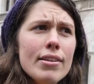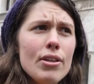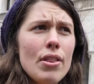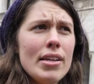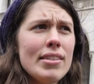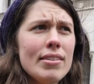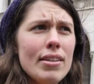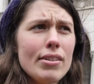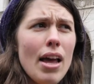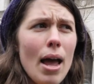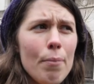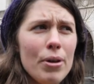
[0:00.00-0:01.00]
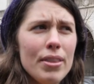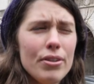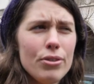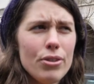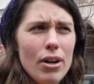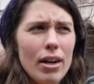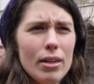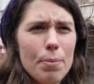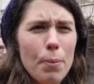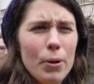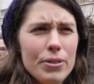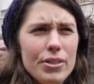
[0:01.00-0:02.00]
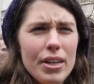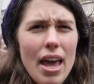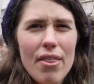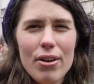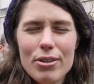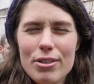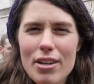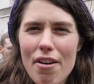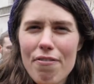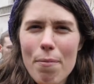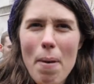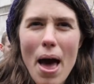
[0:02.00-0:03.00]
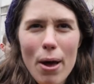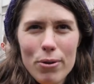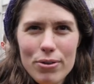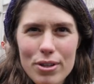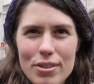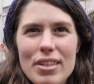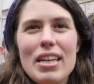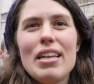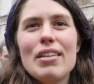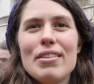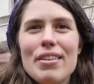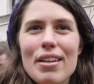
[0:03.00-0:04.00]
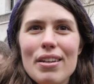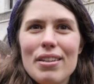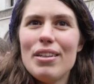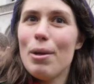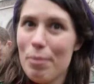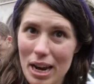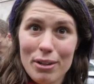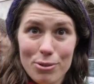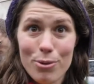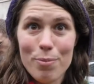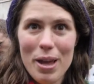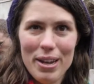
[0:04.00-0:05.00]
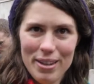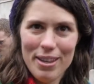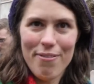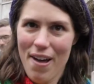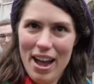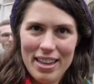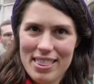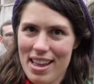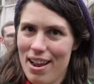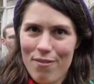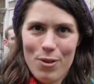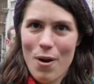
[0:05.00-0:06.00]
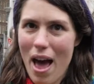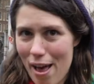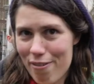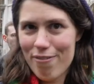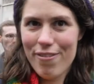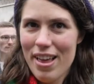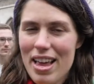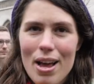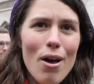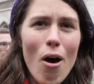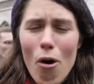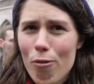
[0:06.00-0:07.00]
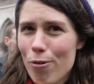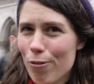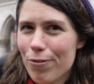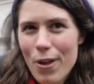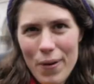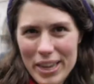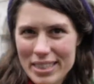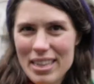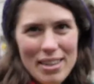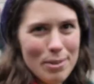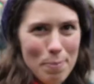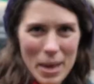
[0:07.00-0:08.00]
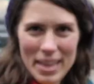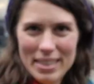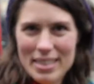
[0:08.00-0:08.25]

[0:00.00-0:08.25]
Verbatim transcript: So this is a time when they're starting to put together stuff about disease and human excrement and the fact that if you have overflowing cesspits